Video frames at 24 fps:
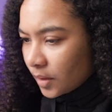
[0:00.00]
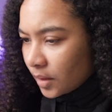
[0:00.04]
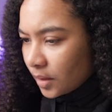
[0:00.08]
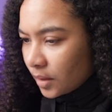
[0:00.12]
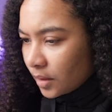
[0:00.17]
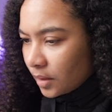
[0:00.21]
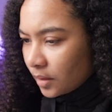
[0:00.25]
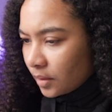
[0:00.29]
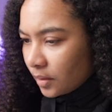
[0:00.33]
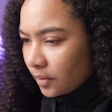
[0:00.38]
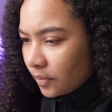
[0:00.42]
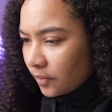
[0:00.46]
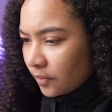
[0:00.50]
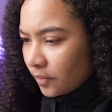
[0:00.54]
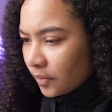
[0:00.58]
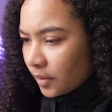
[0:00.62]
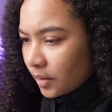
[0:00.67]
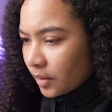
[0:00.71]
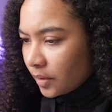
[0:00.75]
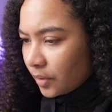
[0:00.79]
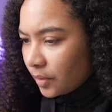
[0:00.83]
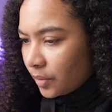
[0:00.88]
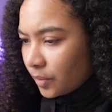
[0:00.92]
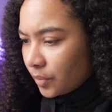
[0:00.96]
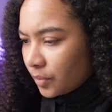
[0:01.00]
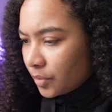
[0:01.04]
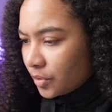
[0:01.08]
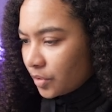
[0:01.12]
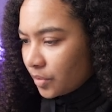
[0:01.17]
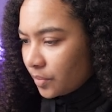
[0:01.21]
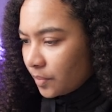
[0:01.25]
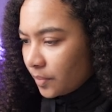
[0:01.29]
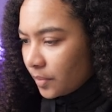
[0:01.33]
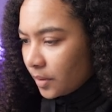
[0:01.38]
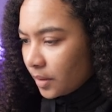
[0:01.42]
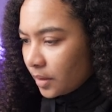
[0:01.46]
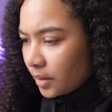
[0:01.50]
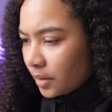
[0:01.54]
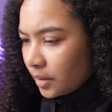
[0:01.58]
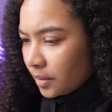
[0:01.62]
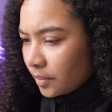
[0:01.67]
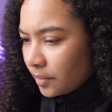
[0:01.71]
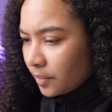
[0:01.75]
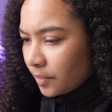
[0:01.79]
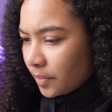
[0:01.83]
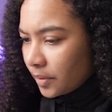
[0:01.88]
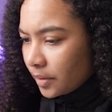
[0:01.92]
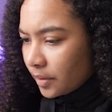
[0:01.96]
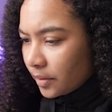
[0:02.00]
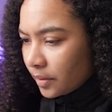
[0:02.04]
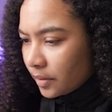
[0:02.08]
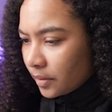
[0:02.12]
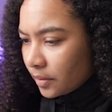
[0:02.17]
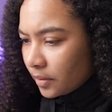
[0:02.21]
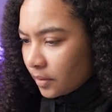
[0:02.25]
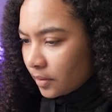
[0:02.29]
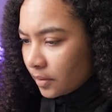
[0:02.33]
And value should be imperial.